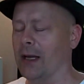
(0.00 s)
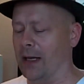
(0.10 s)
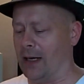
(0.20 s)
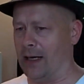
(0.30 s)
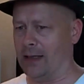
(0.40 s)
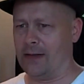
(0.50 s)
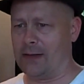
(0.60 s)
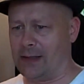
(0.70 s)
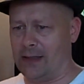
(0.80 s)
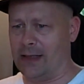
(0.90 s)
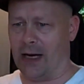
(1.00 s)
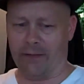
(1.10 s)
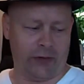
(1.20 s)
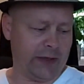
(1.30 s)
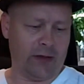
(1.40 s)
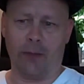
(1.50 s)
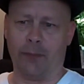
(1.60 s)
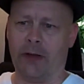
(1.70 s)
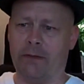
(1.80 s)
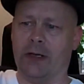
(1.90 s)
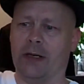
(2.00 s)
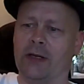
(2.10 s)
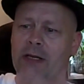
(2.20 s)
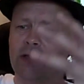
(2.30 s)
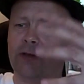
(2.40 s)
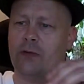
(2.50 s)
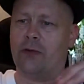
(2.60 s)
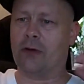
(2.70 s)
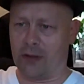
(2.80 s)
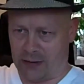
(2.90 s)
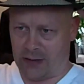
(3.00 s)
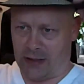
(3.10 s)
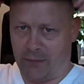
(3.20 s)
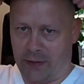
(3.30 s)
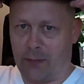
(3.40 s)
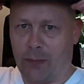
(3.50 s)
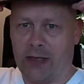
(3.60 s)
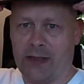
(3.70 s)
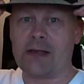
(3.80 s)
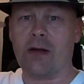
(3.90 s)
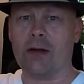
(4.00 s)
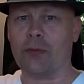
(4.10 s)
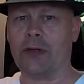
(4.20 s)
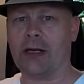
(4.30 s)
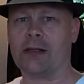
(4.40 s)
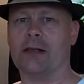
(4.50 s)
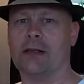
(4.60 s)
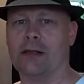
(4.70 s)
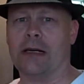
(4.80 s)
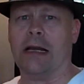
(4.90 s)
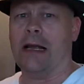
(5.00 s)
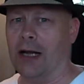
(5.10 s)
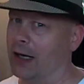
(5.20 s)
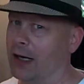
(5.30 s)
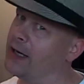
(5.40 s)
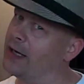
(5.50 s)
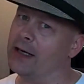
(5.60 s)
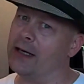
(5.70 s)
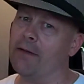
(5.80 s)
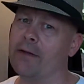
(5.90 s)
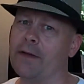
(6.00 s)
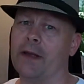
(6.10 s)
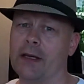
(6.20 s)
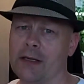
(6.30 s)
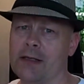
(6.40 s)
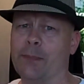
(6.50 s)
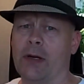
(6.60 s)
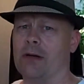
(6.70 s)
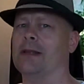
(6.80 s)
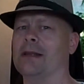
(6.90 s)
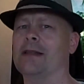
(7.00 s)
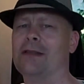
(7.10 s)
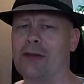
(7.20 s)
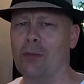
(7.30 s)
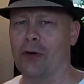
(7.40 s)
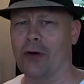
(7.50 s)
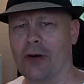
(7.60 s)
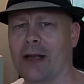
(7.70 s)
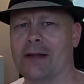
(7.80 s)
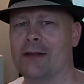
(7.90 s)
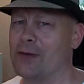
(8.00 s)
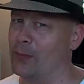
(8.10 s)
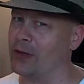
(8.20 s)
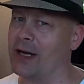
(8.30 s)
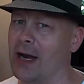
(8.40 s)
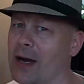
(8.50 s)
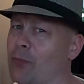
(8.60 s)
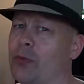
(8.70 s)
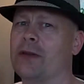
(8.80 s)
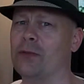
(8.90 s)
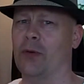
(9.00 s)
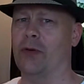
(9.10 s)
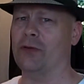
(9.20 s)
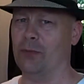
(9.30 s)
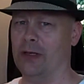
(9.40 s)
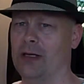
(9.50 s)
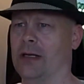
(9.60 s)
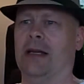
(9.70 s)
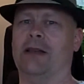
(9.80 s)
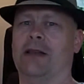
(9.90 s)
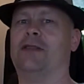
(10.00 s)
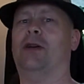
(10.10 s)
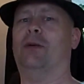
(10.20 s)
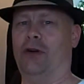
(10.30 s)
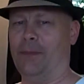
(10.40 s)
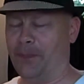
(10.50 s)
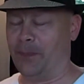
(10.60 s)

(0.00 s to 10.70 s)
As you see, I've dressed up even in a t-shirt, I wear my sun protection, and everything is because it's summer, and summer camp is supposed to be summer.